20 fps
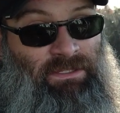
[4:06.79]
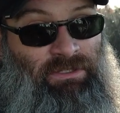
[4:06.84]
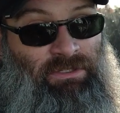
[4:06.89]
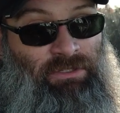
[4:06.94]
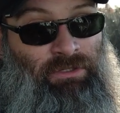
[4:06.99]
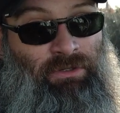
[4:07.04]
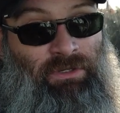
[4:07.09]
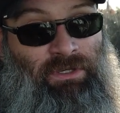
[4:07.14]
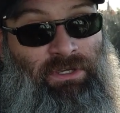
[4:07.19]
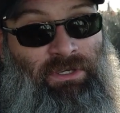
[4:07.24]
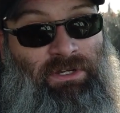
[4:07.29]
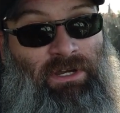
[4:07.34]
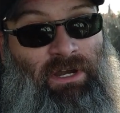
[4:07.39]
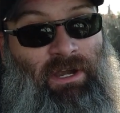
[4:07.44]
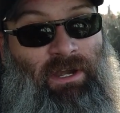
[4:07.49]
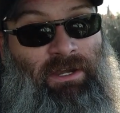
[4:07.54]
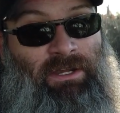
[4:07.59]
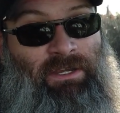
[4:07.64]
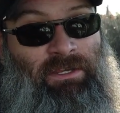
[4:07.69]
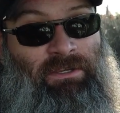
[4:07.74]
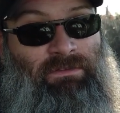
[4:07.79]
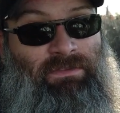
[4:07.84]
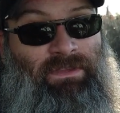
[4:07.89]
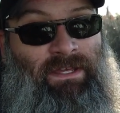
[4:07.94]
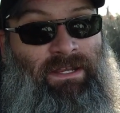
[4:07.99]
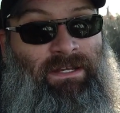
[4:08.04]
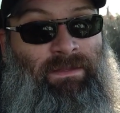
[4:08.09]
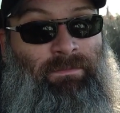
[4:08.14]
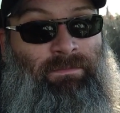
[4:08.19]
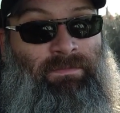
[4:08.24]
You could argue
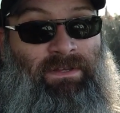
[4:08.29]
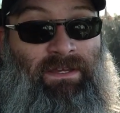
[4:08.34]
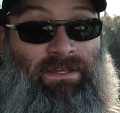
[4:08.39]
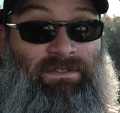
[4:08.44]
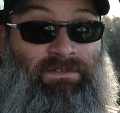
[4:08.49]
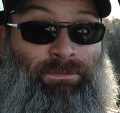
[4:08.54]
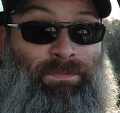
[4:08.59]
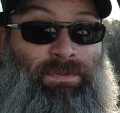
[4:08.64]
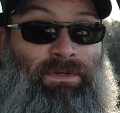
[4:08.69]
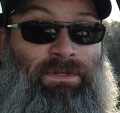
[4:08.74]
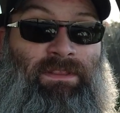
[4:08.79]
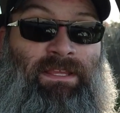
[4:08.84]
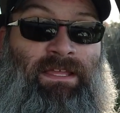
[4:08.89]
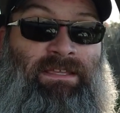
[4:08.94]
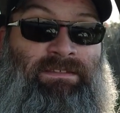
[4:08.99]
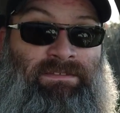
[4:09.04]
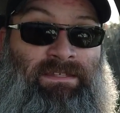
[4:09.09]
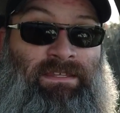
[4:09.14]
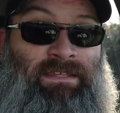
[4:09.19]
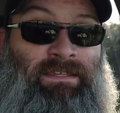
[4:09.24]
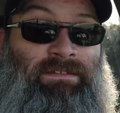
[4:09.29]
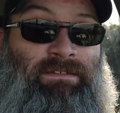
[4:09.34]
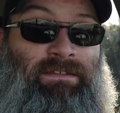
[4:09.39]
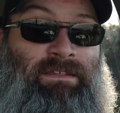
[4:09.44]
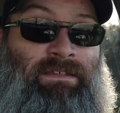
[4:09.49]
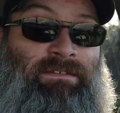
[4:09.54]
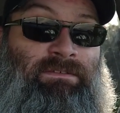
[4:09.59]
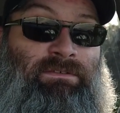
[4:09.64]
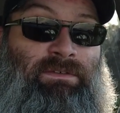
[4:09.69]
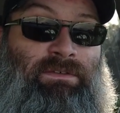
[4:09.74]
that it does put less heat
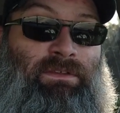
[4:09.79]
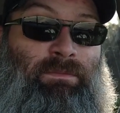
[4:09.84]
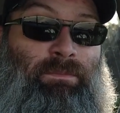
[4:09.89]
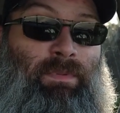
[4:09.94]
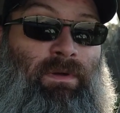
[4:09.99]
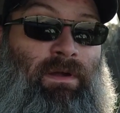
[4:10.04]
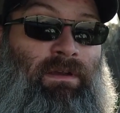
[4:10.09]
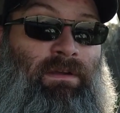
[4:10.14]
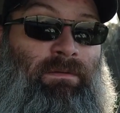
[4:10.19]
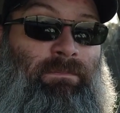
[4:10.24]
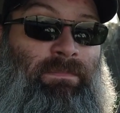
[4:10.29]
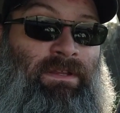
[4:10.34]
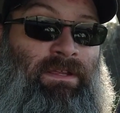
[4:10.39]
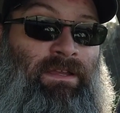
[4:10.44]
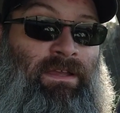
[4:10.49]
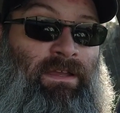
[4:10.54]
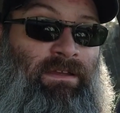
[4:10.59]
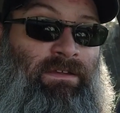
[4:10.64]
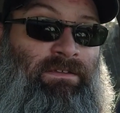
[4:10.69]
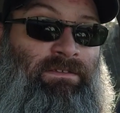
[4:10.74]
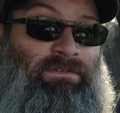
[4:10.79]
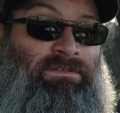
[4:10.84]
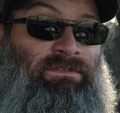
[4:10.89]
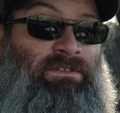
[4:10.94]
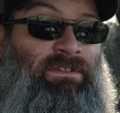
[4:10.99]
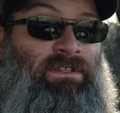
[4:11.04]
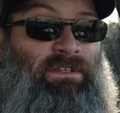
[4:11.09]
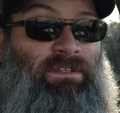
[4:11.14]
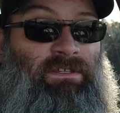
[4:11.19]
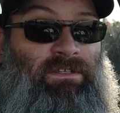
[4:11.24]
into the part because
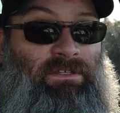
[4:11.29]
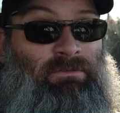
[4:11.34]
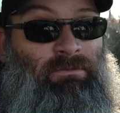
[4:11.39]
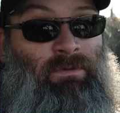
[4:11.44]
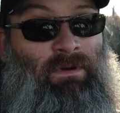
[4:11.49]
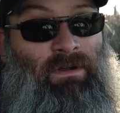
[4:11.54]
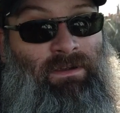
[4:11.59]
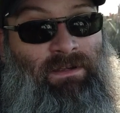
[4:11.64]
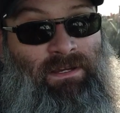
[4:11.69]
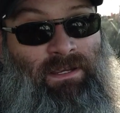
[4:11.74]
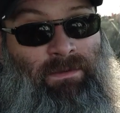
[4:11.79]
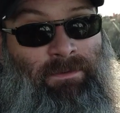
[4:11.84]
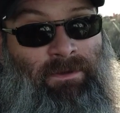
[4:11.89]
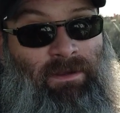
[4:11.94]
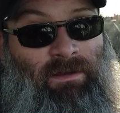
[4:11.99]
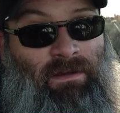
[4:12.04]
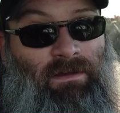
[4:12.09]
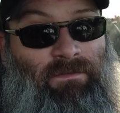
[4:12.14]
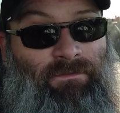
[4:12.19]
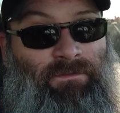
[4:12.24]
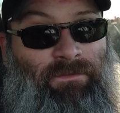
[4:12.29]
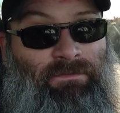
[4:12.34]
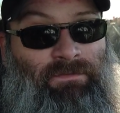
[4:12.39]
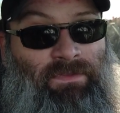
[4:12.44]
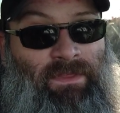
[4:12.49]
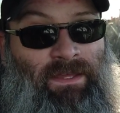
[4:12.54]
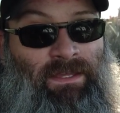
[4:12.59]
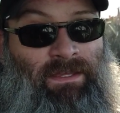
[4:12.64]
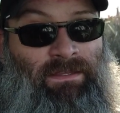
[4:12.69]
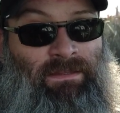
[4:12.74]
you are coming off of
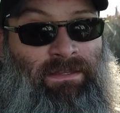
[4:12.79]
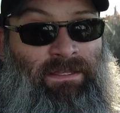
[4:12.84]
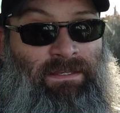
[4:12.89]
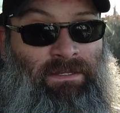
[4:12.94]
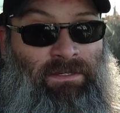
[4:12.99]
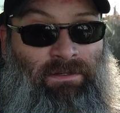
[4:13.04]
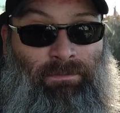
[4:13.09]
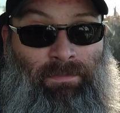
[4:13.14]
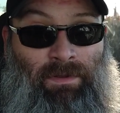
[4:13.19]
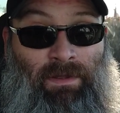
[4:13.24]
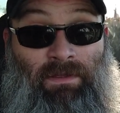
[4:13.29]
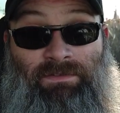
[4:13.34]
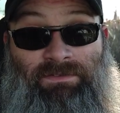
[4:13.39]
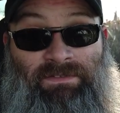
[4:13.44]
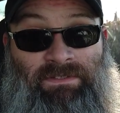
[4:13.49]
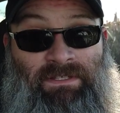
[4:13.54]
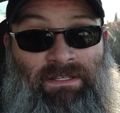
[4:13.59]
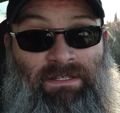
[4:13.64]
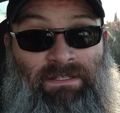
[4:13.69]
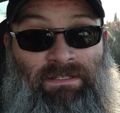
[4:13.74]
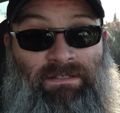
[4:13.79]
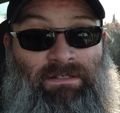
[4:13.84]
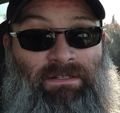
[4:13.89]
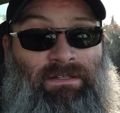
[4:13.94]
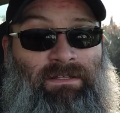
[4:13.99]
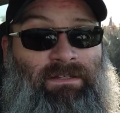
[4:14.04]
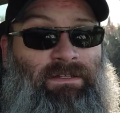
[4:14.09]
that, like you're pulsing it.